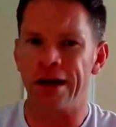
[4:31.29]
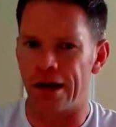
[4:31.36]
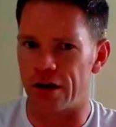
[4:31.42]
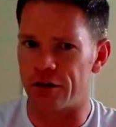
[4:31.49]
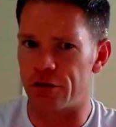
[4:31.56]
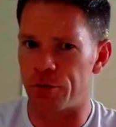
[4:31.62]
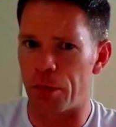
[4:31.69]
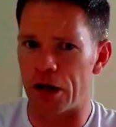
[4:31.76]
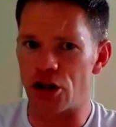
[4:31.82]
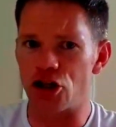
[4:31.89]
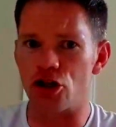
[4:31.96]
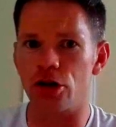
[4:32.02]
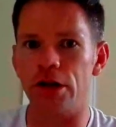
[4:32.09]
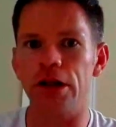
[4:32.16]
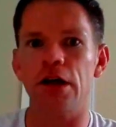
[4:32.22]

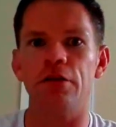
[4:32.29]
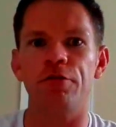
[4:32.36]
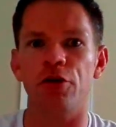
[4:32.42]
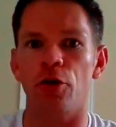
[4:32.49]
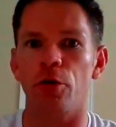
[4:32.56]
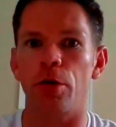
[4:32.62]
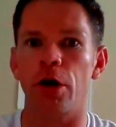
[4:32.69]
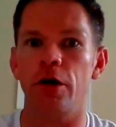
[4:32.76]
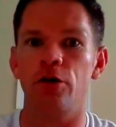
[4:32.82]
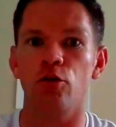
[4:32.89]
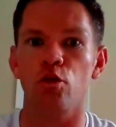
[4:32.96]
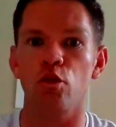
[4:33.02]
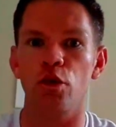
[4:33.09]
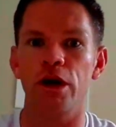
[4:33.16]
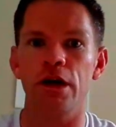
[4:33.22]
Especially if you're
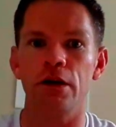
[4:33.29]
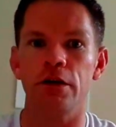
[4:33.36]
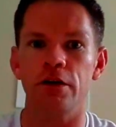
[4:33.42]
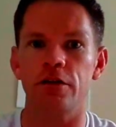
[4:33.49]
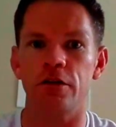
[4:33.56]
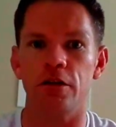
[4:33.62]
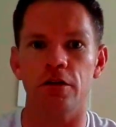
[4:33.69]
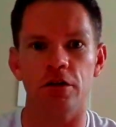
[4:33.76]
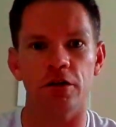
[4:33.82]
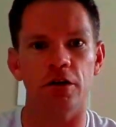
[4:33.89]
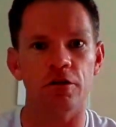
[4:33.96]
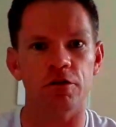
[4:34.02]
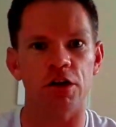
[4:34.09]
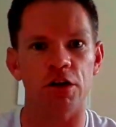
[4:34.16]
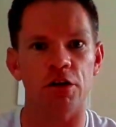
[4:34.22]
really
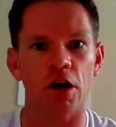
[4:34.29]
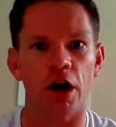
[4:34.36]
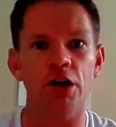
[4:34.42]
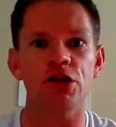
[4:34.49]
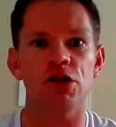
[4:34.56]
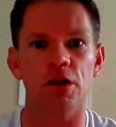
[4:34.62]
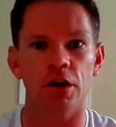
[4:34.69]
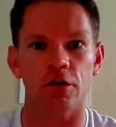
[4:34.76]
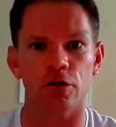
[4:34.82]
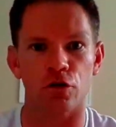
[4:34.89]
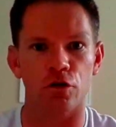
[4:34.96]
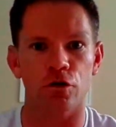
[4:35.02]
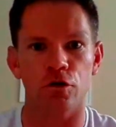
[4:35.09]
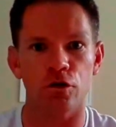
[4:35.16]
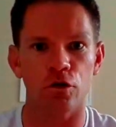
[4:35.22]
sensitive to touch, things
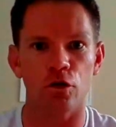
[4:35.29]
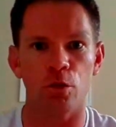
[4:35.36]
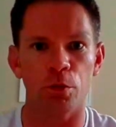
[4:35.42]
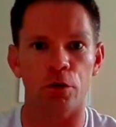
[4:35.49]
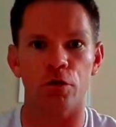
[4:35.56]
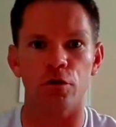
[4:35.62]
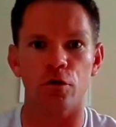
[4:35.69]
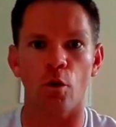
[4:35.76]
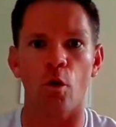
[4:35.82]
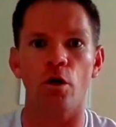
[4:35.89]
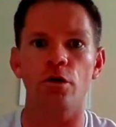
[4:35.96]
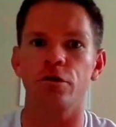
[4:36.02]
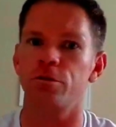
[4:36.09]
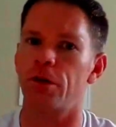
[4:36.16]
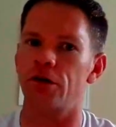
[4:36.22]
are super
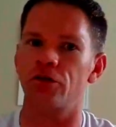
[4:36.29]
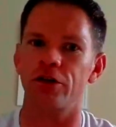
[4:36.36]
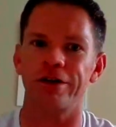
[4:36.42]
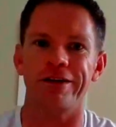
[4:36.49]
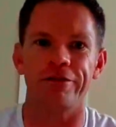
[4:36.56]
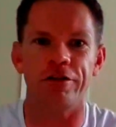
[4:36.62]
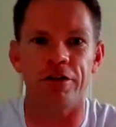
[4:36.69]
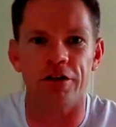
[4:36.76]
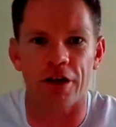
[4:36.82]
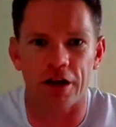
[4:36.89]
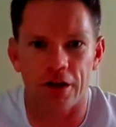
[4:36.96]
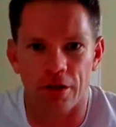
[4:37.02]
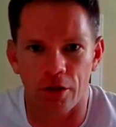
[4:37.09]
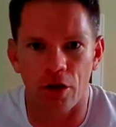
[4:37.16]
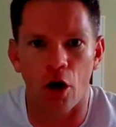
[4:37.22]
sore, especially if it's
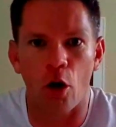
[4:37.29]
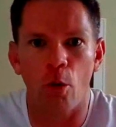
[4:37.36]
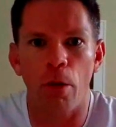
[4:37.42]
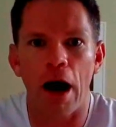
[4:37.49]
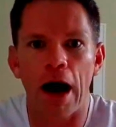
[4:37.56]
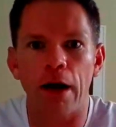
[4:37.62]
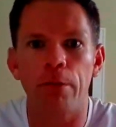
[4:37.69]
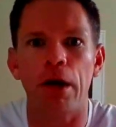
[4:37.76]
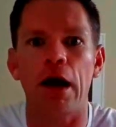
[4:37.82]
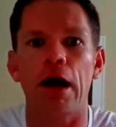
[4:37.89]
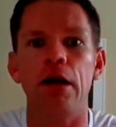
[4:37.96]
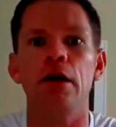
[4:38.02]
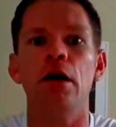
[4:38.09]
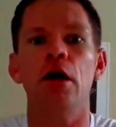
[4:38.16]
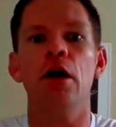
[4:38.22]
like low back
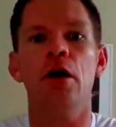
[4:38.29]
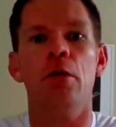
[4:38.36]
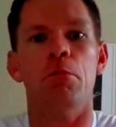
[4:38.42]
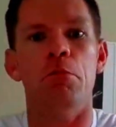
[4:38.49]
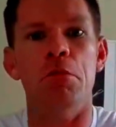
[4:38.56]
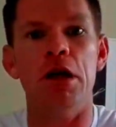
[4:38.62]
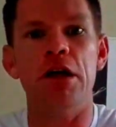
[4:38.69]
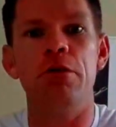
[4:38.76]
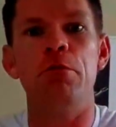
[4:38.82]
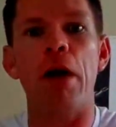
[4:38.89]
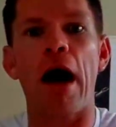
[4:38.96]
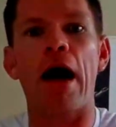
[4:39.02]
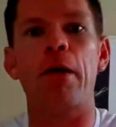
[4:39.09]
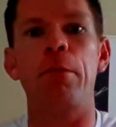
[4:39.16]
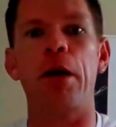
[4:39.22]
pain, mid
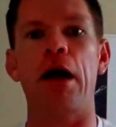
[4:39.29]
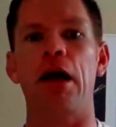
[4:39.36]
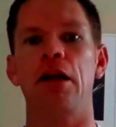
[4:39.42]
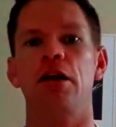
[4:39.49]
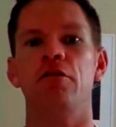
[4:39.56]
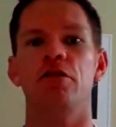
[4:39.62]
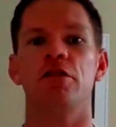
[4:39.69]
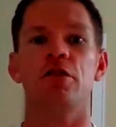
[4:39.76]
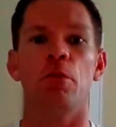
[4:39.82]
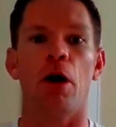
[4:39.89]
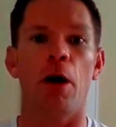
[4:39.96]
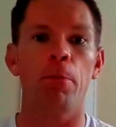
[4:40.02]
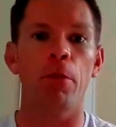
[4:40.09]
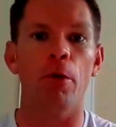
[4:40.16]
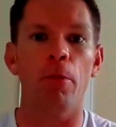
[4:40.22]
back pain, even some
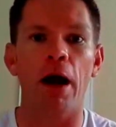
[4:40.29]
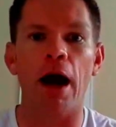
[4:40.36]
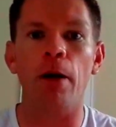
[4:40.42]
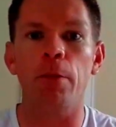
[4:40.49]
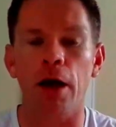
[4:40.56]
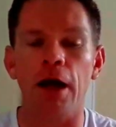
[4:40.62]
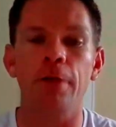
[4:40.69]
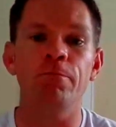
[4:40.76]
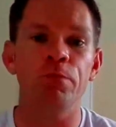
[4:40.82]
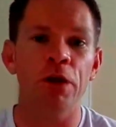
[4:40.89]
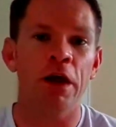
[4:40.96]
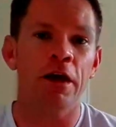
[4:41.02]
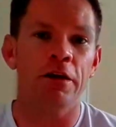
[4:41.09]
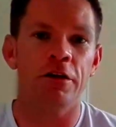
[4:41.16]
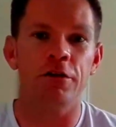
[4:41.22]
upper back pain.
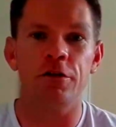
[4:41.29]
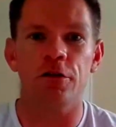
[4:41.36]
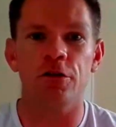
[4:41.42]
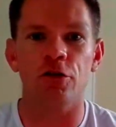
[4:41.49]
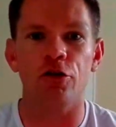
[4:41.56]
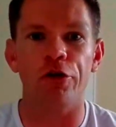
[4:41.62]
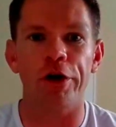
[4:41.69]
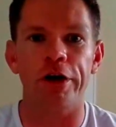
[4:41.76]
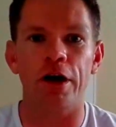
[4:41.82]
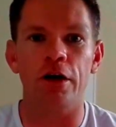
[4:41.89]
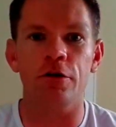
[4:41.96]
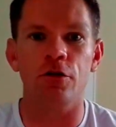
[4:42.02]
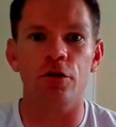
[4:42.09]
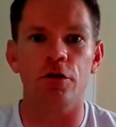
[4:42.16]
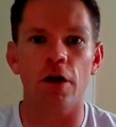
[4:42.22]
This is a great
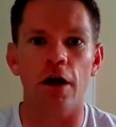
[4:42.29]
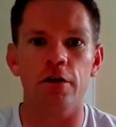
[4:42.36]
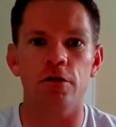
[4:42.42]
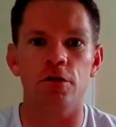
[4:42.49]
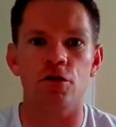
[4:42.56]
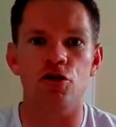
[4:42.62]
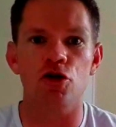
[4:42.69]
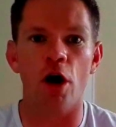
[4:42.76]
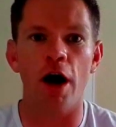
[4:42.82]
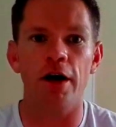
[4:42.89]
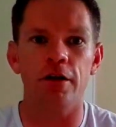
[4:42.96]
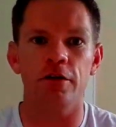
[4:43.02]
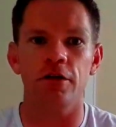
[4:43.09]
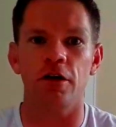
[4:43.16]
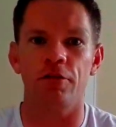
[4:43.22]
exercise to
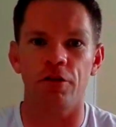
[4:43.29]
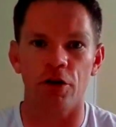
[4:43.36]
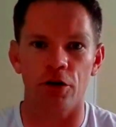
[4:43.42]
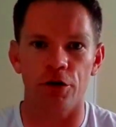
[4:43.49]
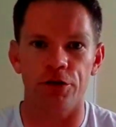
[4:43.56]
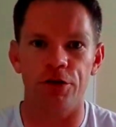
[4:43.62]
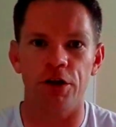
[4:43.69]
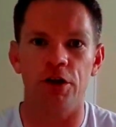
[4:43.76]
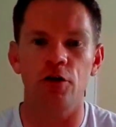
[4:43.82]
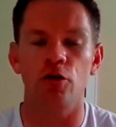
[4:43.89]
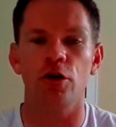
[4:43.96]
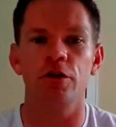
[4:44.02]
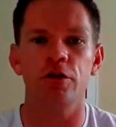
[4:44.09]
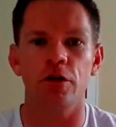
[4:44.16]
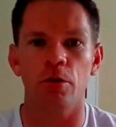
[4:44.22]
try to see if it'll
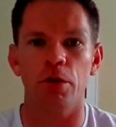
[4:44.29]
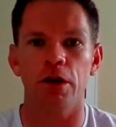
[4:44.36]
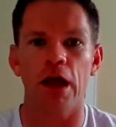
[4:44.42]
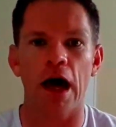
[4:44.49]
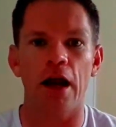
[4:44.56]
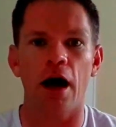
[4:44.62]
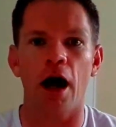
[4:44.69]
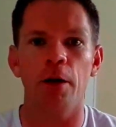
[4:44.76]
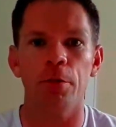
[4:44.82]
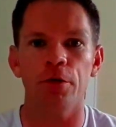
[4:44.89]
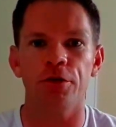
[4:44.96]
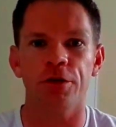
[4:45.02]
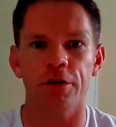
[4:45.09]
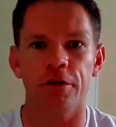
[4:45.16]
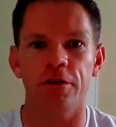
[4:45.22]
decrease some of that
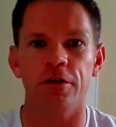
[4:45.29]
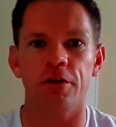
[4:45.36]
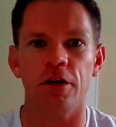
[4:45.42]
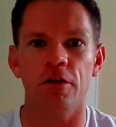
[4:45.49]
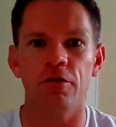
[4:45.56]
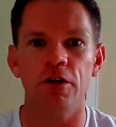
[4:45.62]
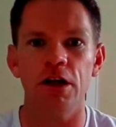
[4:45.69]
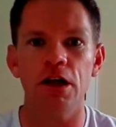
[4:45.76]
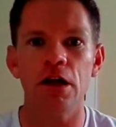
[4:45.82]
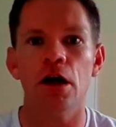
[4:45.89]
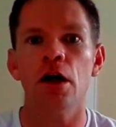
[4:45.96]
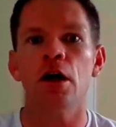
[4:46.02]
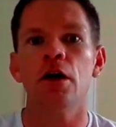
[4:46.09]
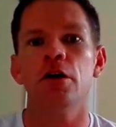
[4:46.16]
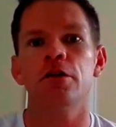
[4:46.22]
hypersensitivity
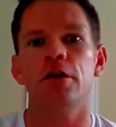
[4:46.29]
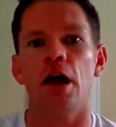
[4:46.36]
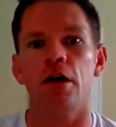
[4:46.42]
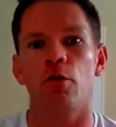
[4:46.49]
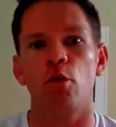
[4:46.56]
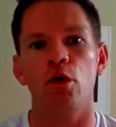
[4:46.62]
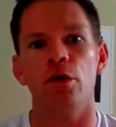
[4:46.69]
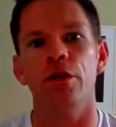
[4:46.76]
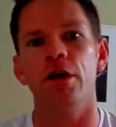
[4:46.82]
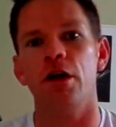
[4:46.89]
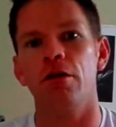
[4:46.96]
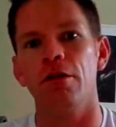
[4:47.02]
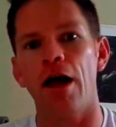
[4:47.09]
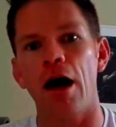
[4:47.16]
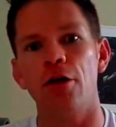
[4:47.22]
that will then
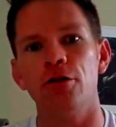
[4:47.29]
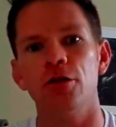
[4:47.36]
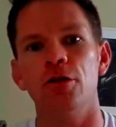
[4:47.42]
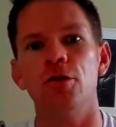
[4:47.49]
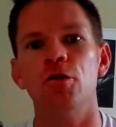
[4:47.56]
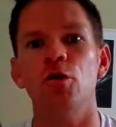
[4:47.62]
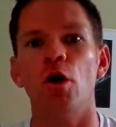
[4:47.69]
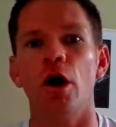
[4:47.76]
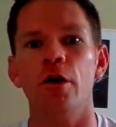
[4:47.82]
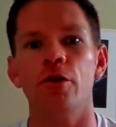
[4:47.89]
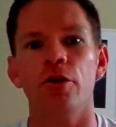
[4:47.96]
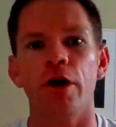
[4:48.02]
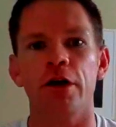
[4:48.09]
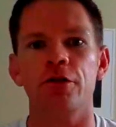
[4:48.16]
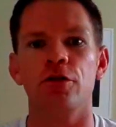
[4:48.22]
allow you to do
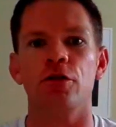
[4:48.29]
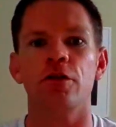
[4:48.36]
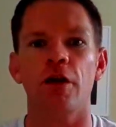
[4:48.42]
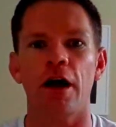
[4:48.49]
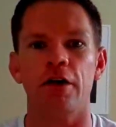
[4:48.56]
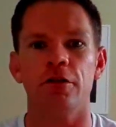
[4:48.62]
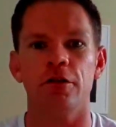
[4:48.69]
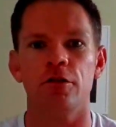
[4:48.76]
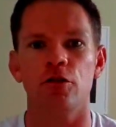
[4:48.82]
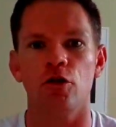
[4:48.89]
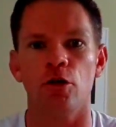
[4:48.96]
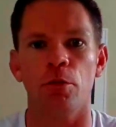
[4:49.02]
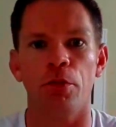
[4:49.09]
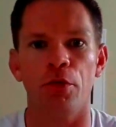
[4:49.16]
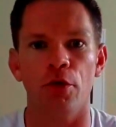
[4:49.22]
other exercises
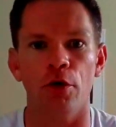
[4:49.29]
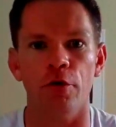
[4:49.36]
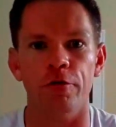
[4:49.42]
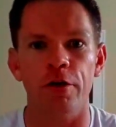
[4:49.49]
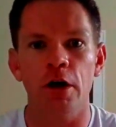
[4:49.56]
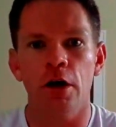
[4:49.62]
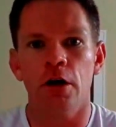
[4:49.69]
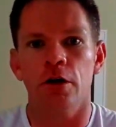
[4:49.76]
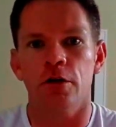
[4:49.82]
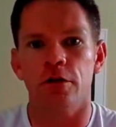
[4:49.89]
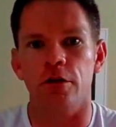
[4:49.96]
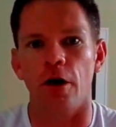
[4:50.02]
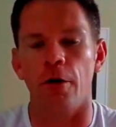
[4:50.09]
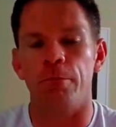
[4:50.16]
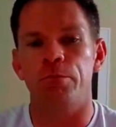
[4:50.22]
to improve.
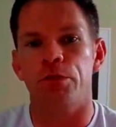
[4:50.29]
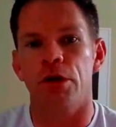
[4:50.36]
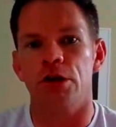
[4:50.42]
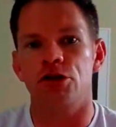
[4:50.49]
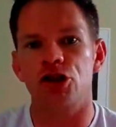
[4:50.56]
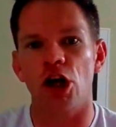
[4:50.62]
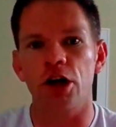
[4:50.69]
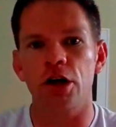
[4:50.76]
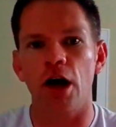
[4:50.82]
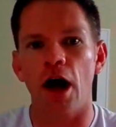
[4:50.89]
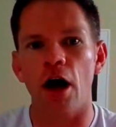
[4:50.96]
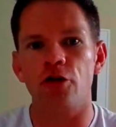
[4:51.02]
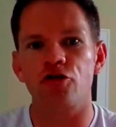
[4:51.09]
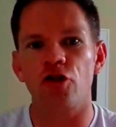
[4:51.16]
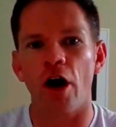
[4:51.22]
So check it
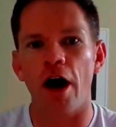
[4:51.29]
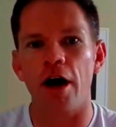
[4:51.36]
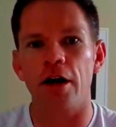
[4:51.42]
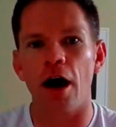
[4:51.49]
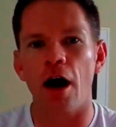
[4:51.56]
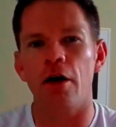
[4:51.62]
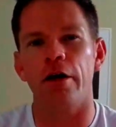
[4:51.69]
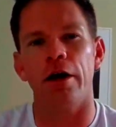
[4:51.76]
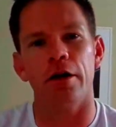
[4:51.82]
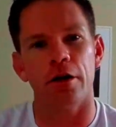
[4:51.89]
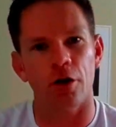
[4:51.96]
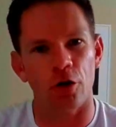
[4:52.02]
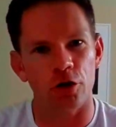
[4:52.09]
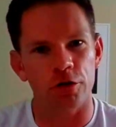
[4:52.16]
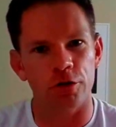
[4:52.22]
out, try it out. I
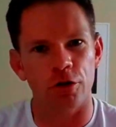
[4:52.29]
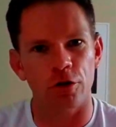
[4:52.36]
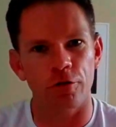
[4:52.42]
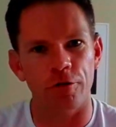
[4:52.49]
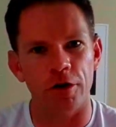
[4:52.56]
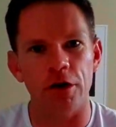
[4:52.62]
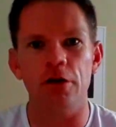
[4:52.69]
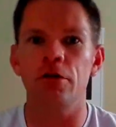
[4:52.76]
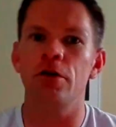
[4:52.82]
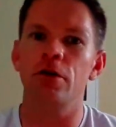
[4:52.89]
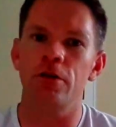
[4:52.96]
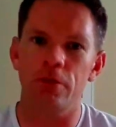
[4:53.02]
know it's goofy.